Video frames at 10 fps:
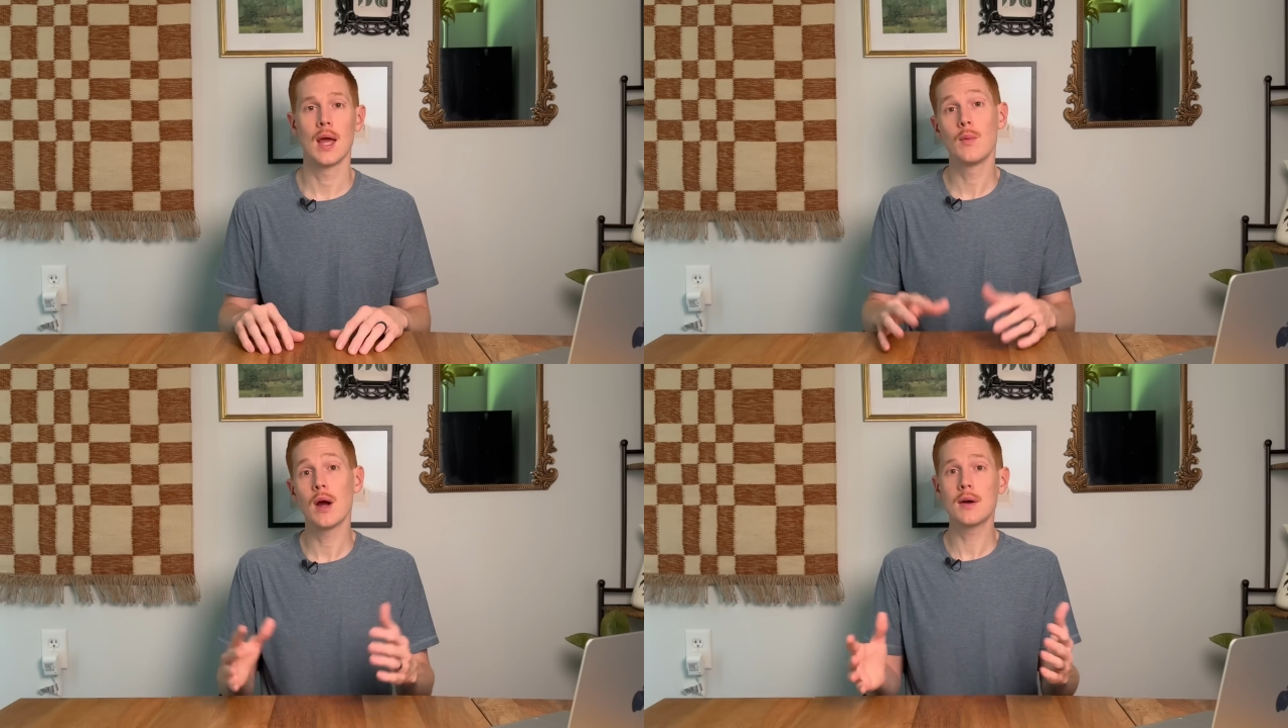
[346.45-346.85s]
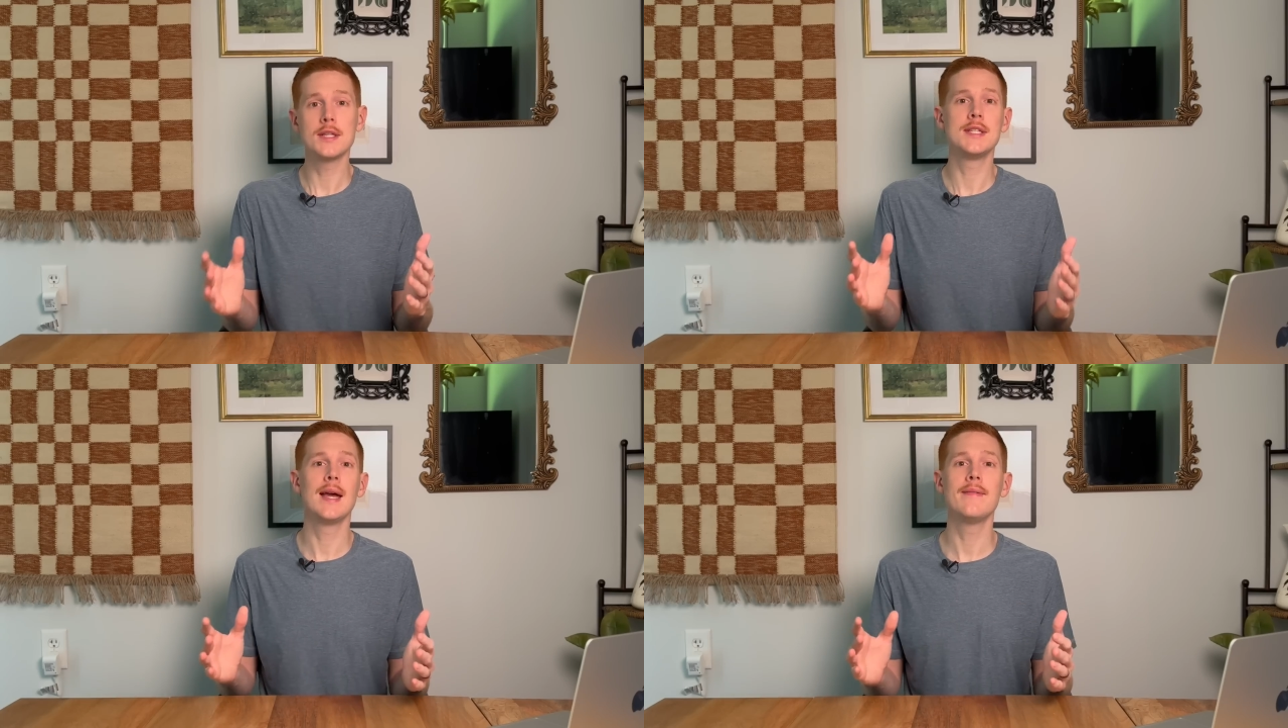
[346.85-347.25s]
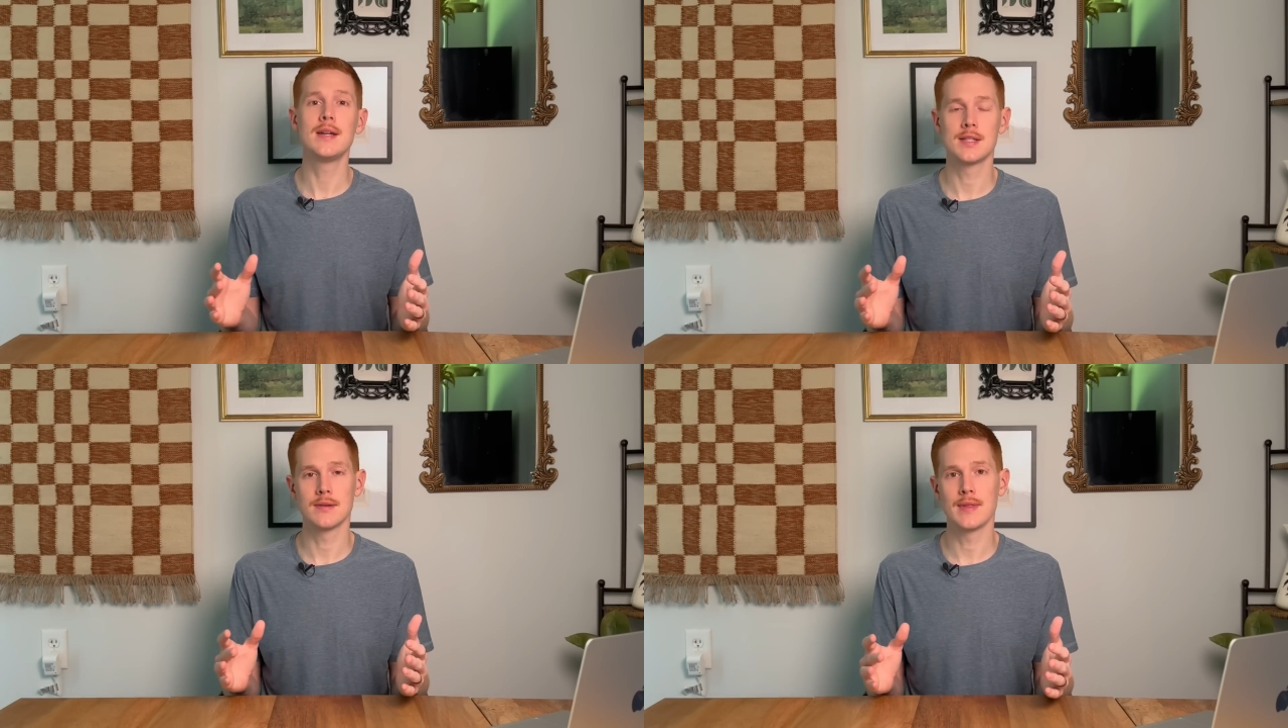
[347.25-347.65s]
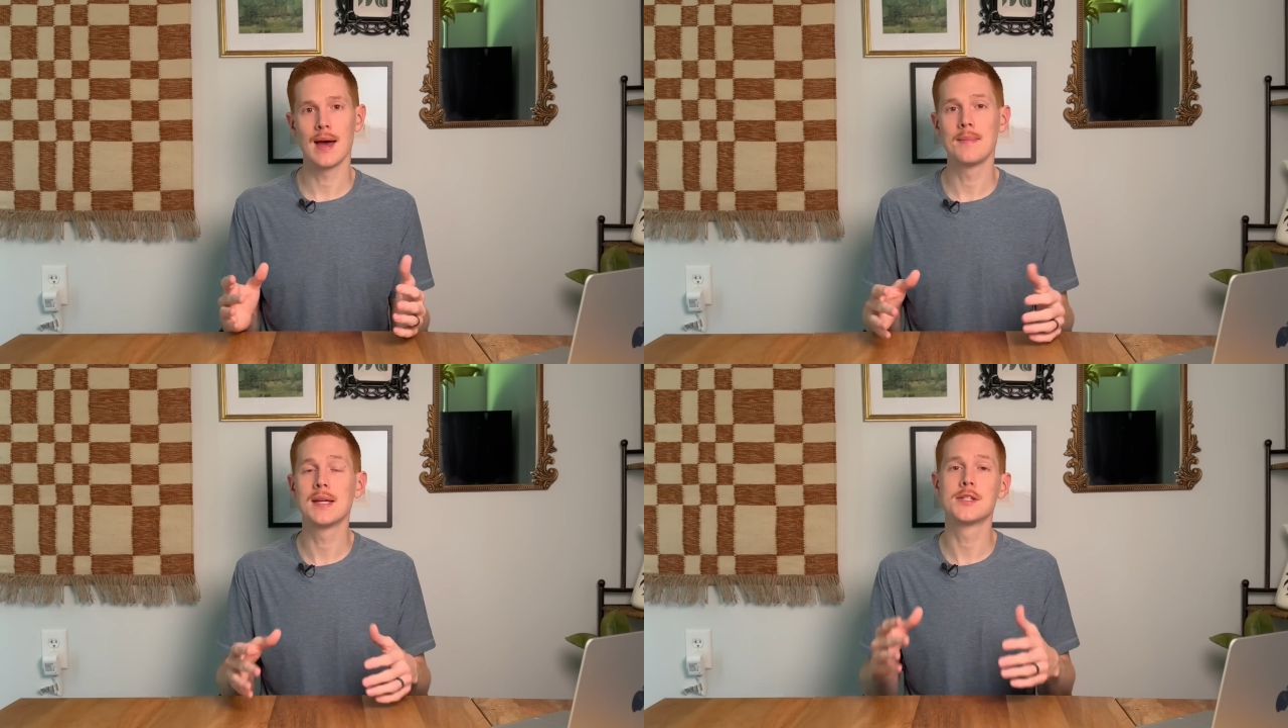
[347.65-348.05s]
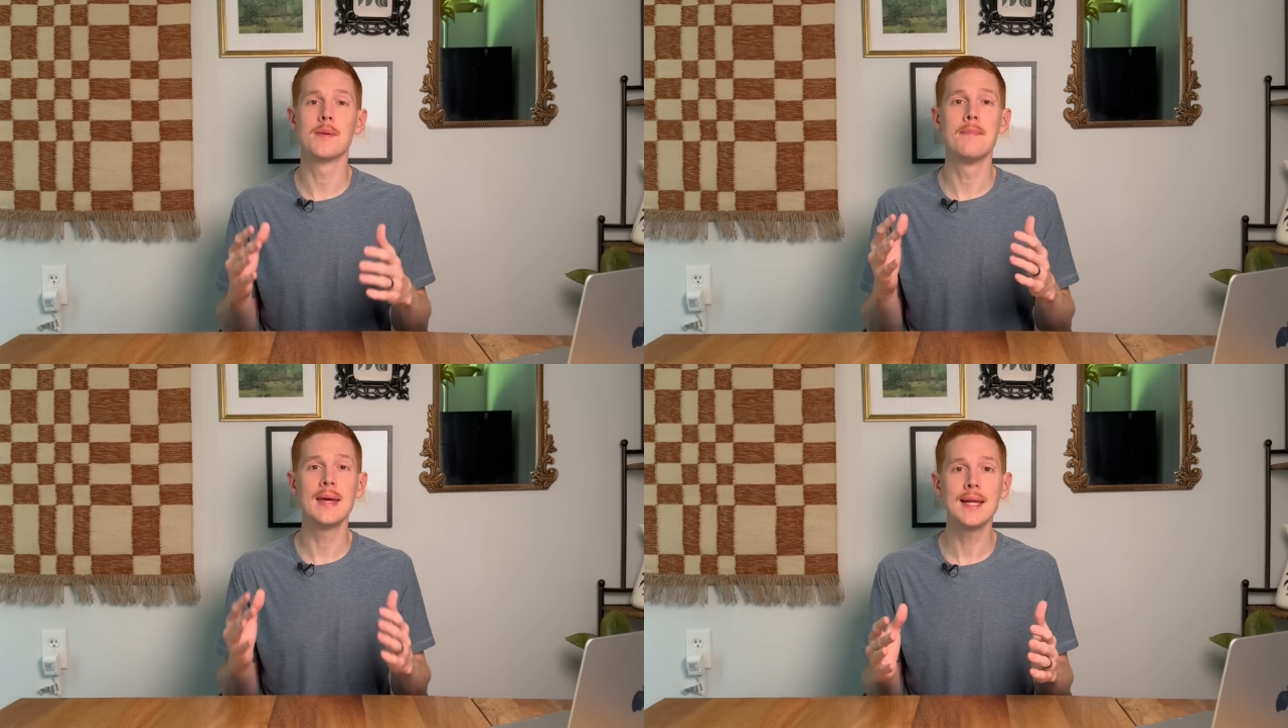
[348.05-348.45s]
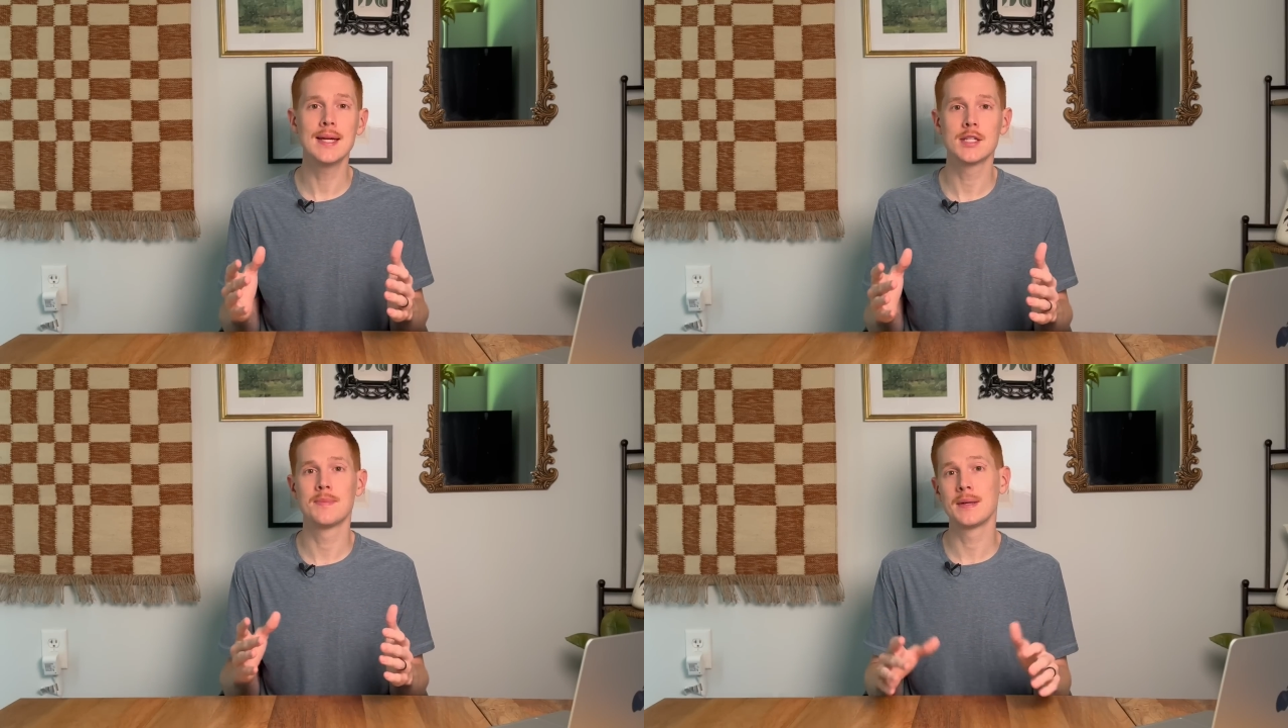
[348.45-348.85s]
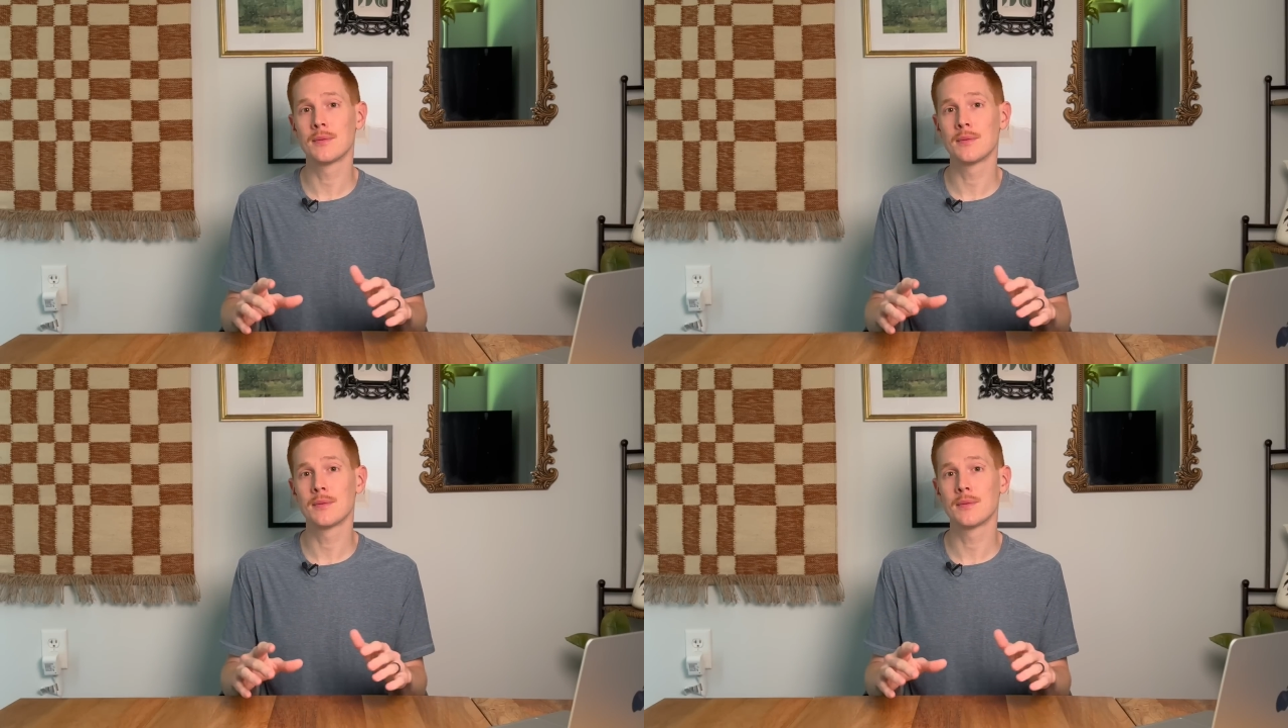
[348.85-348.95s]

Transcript: And we already see evidence of that because the Mini has been